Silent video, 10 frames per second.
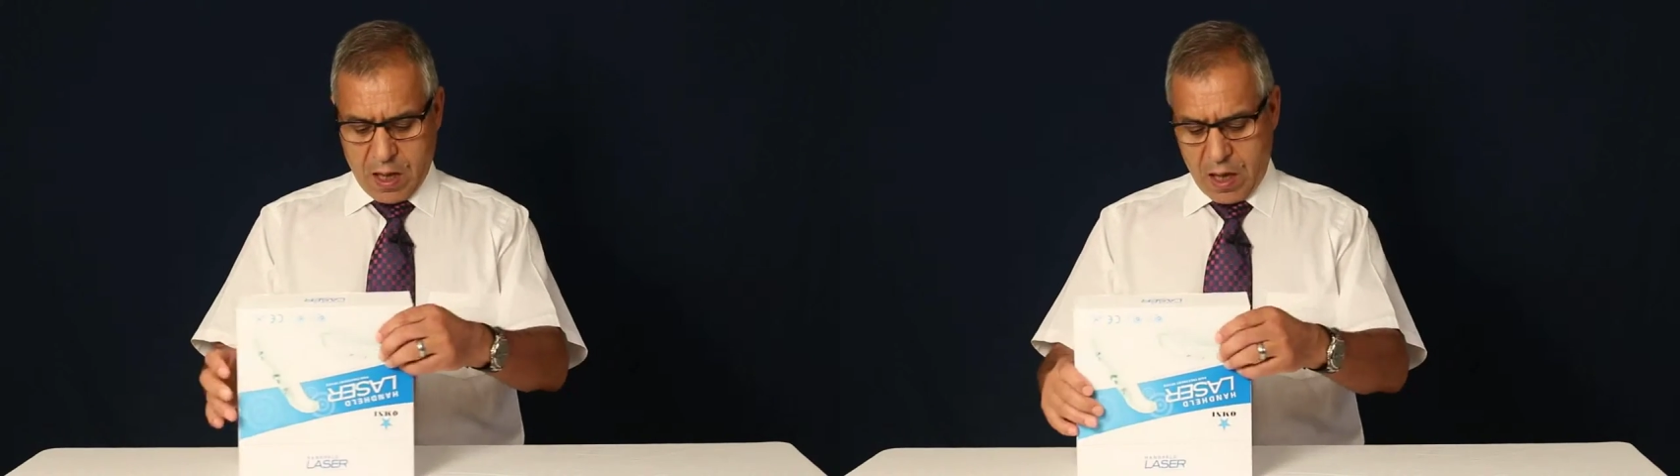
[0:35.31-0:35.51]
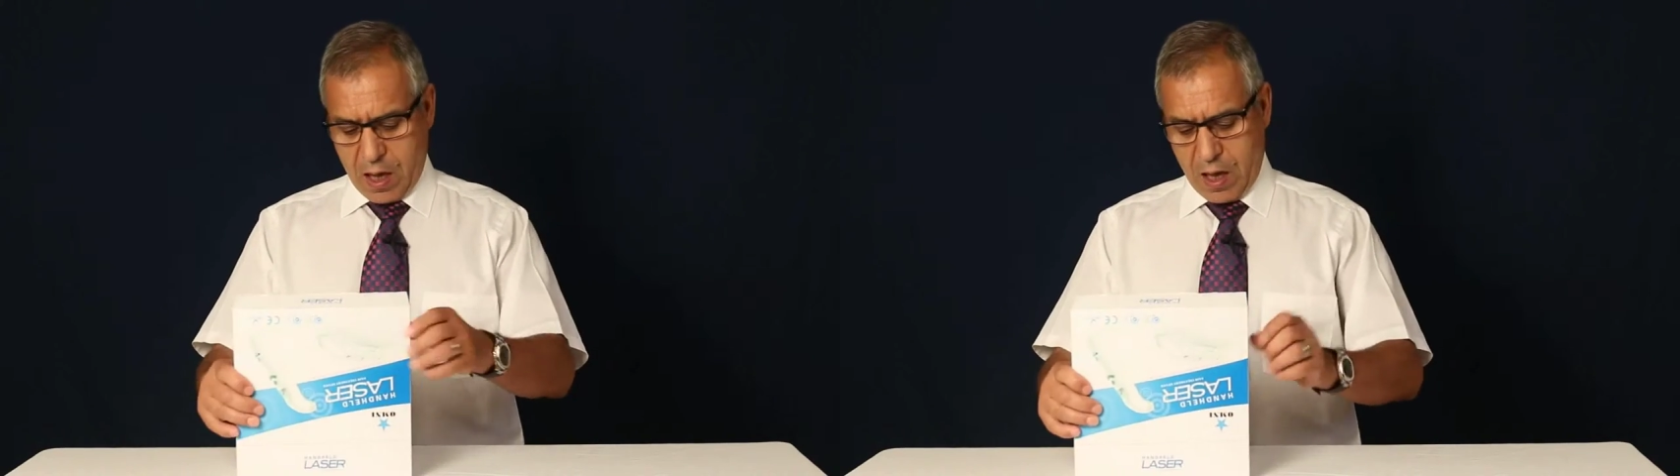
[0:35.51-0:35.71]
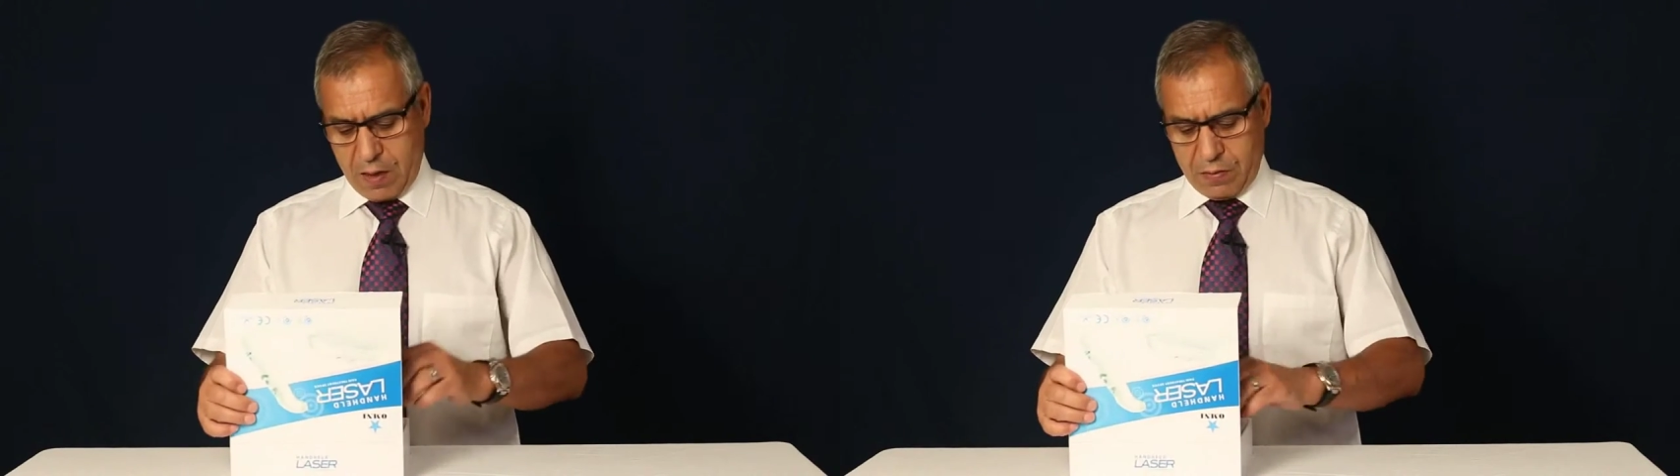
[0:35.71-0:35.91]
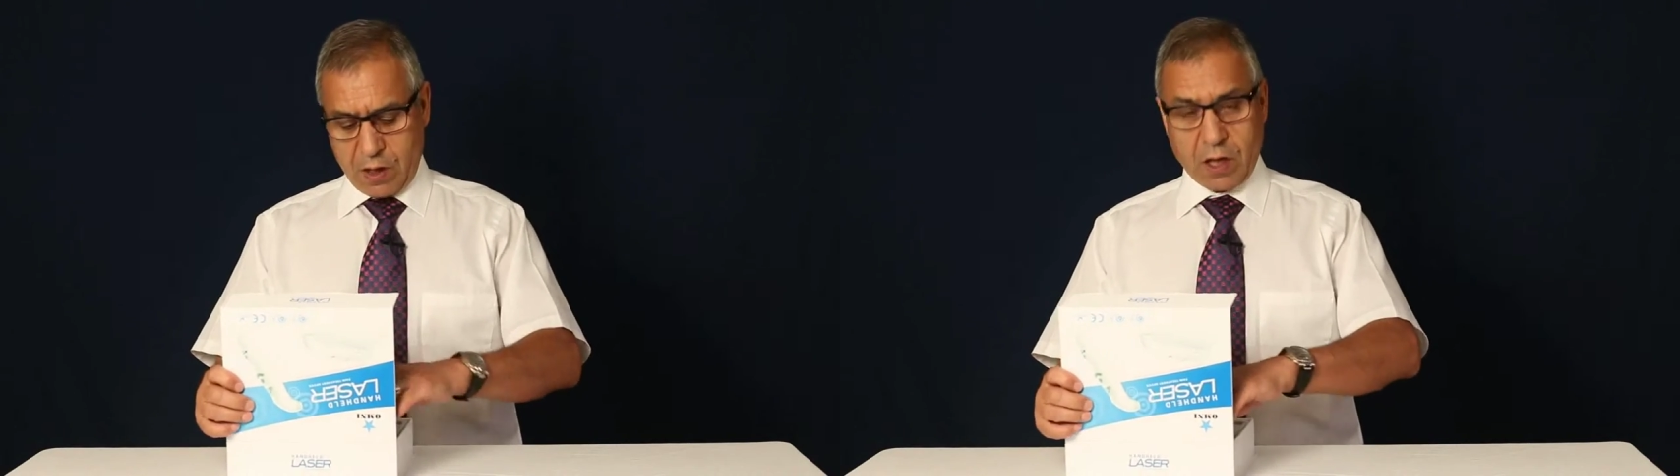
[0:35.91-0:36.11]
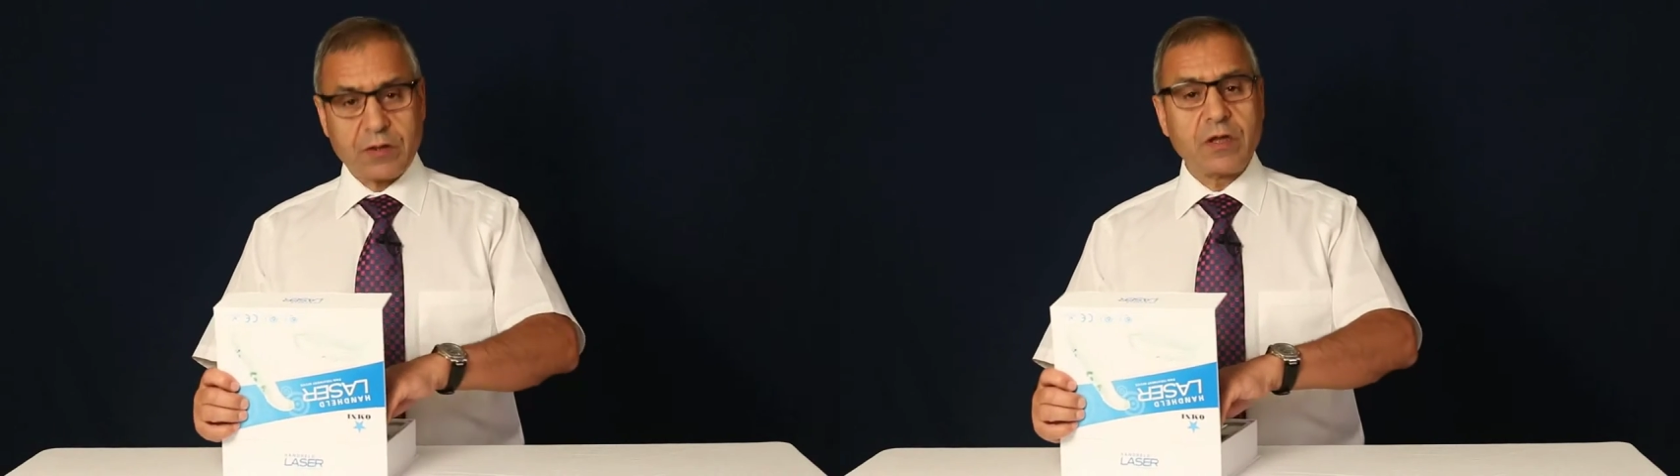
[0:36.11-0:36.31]
and
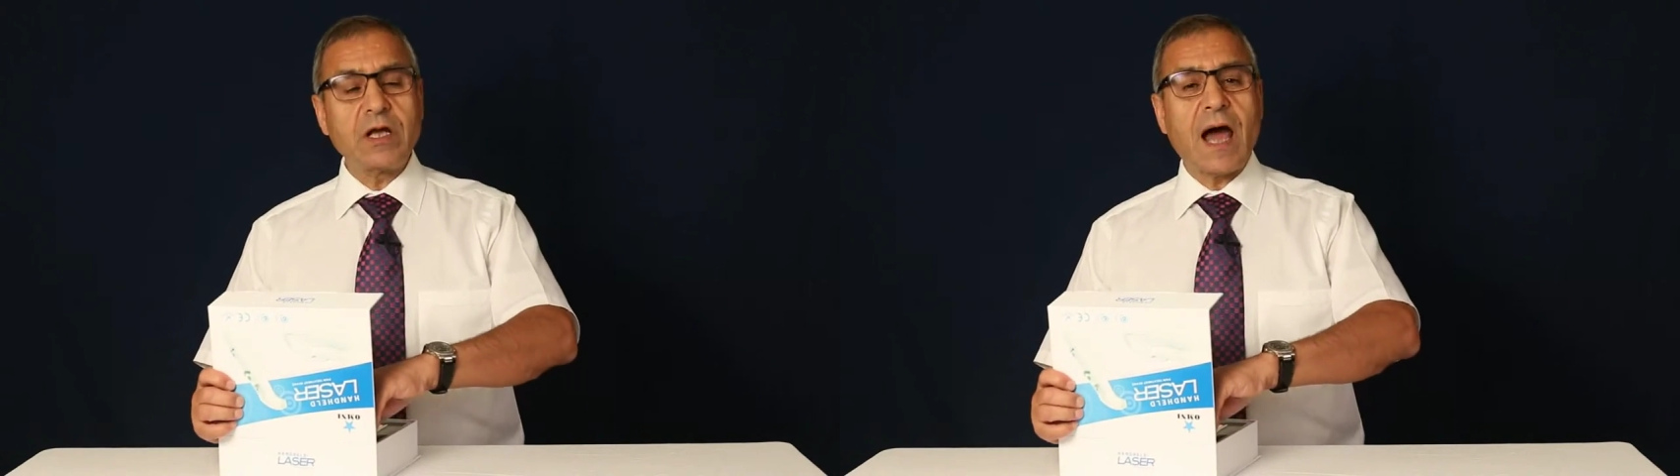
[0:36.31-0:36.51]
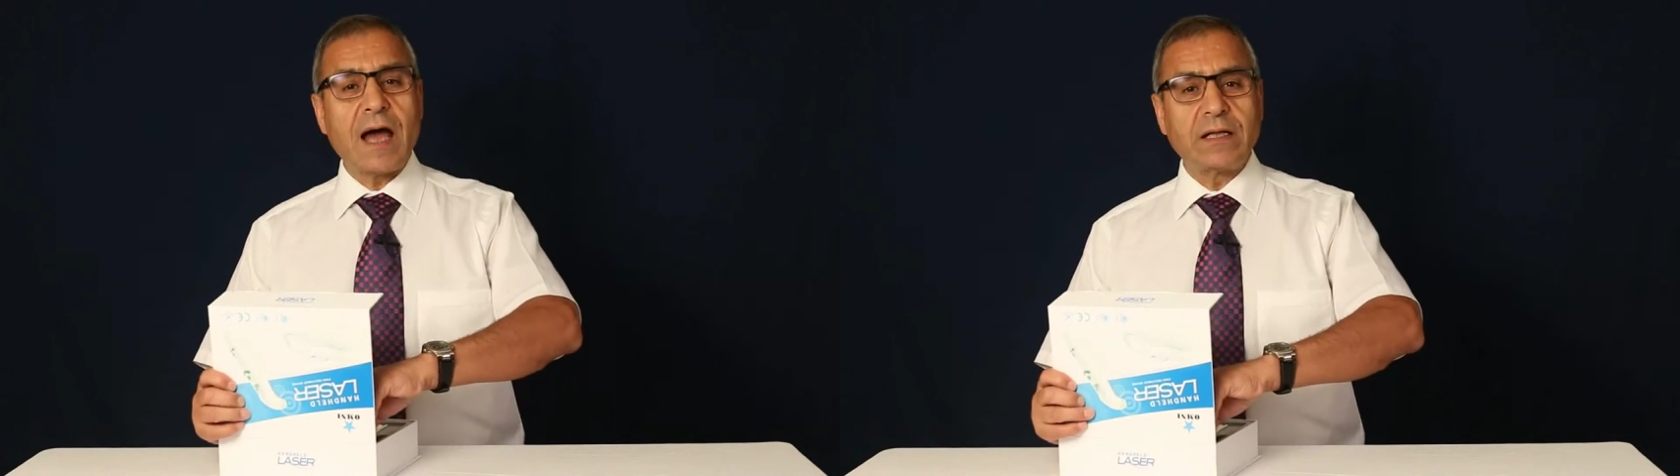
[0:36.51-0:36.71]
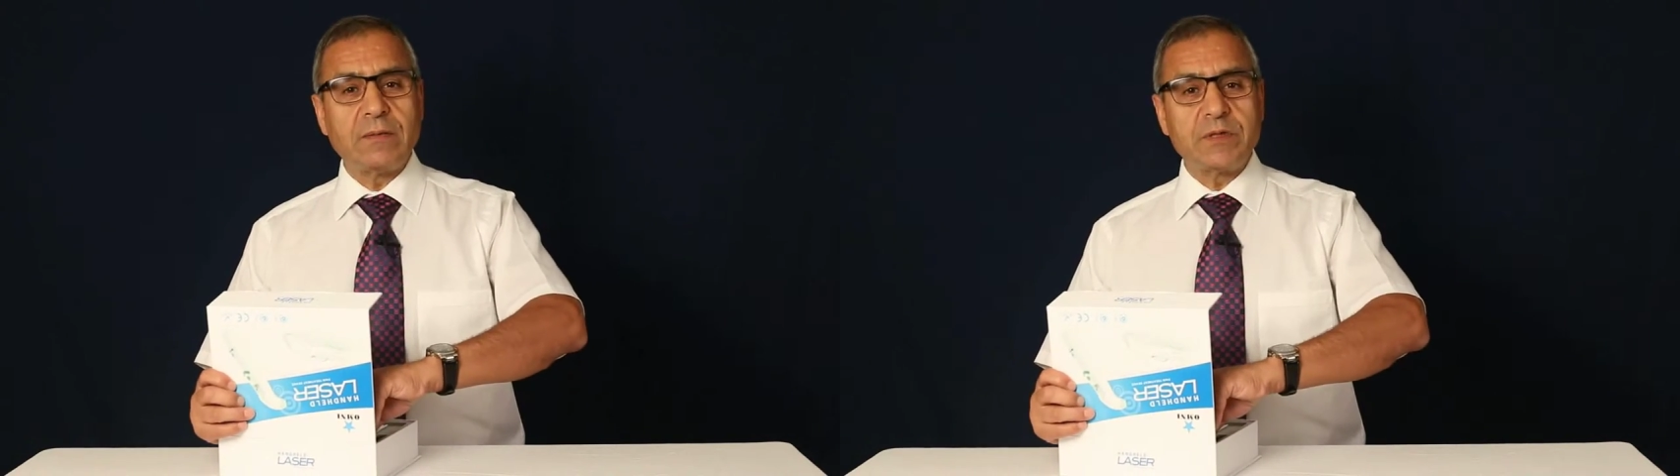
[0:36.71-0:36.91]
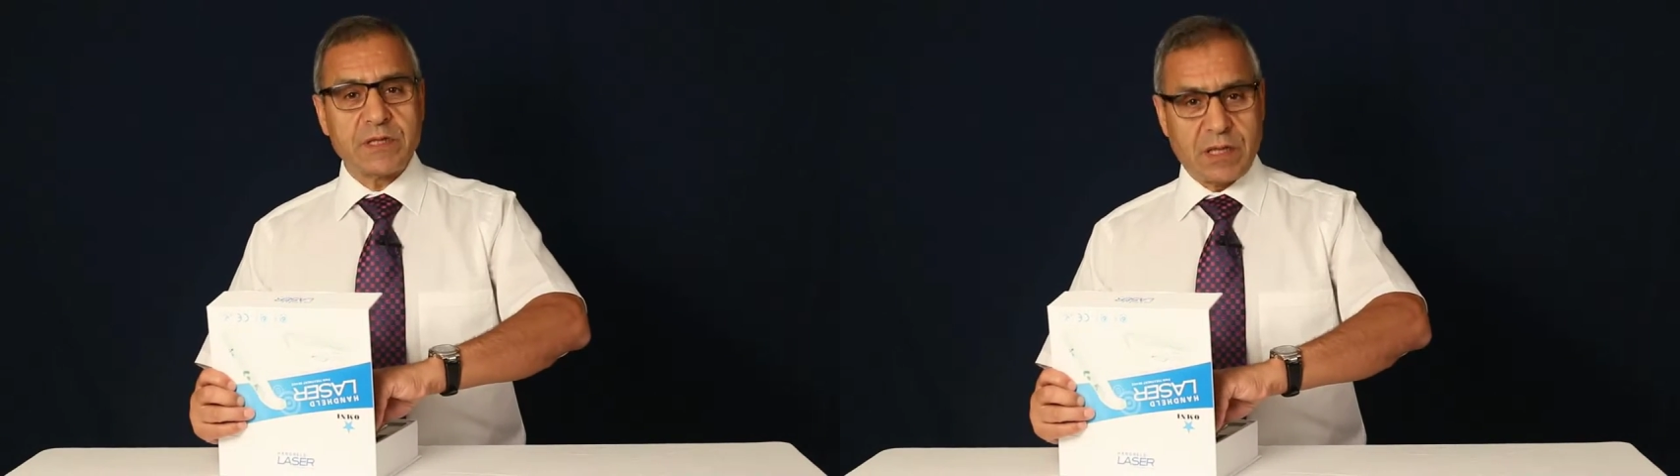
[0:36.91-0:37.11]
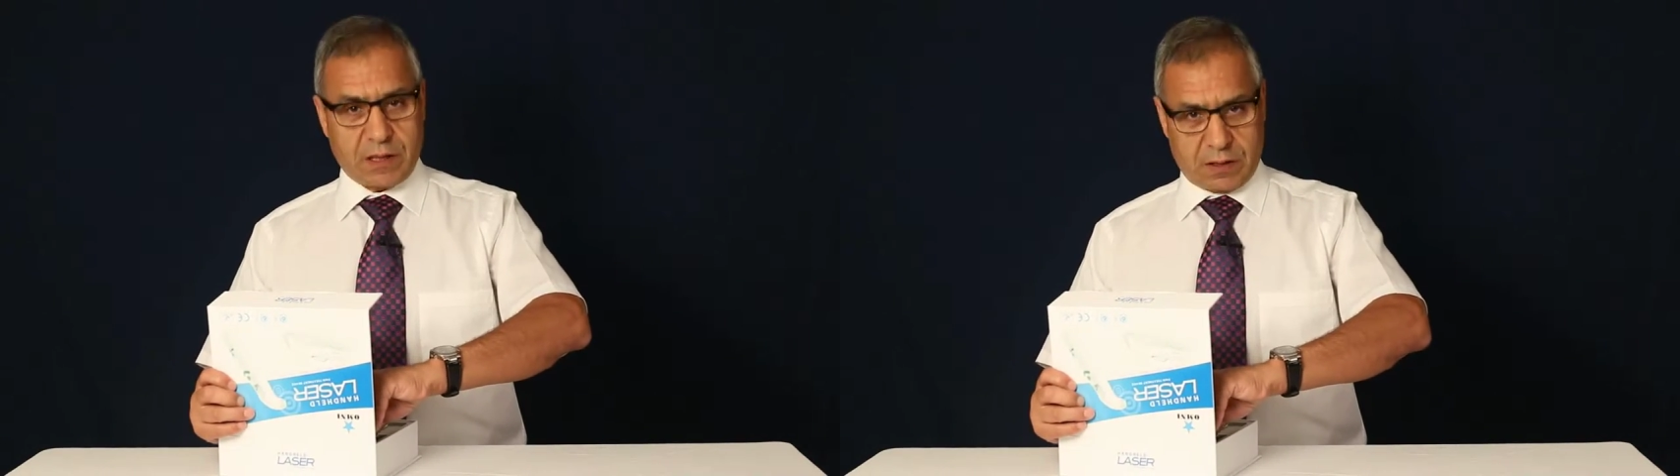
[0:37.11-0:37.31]
there are three items
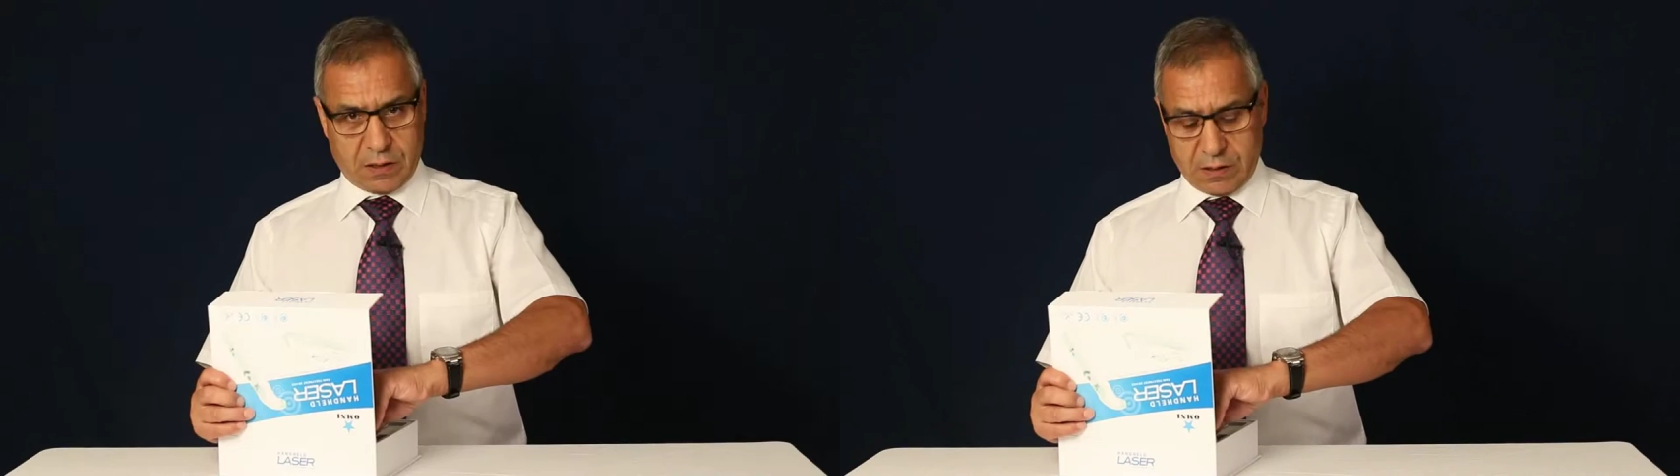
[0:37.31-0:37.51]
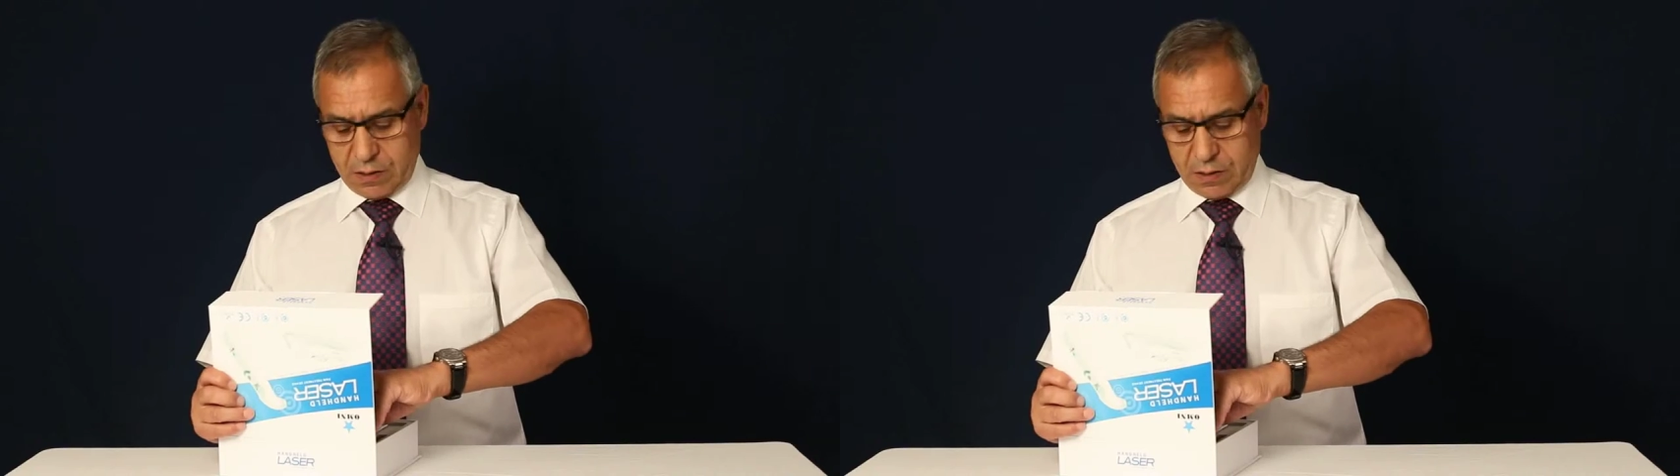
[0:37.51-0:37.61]
in it.